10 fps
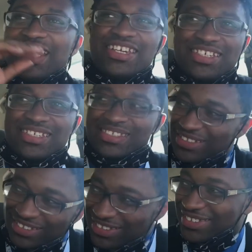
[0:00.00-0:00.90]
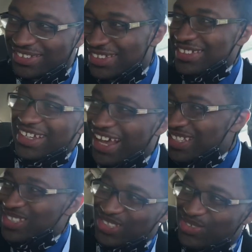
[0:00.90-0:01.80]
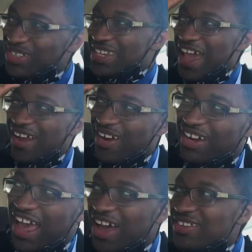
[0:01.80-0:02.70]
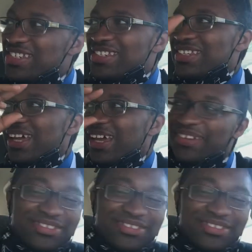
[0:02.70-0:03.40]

It just as soon as I heard it, I was just like,